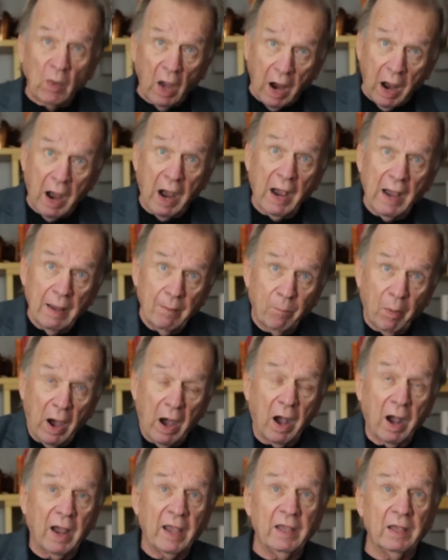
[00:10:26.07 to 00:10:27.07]
I
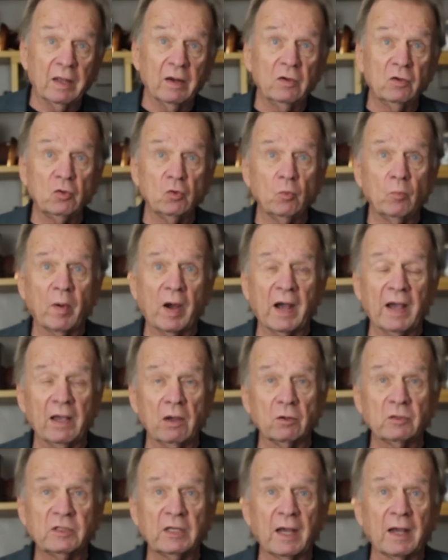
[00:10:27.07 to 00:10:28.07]
buy into
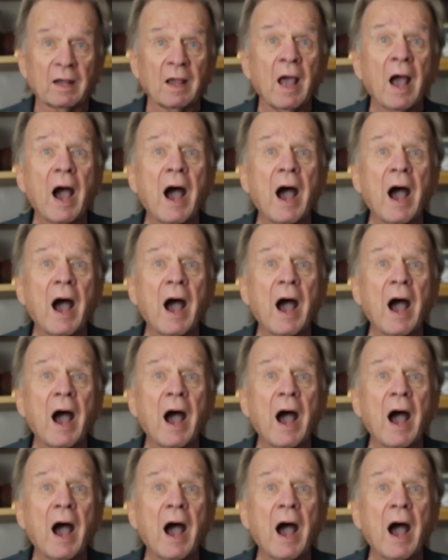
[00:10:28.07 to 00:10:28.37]
biotech.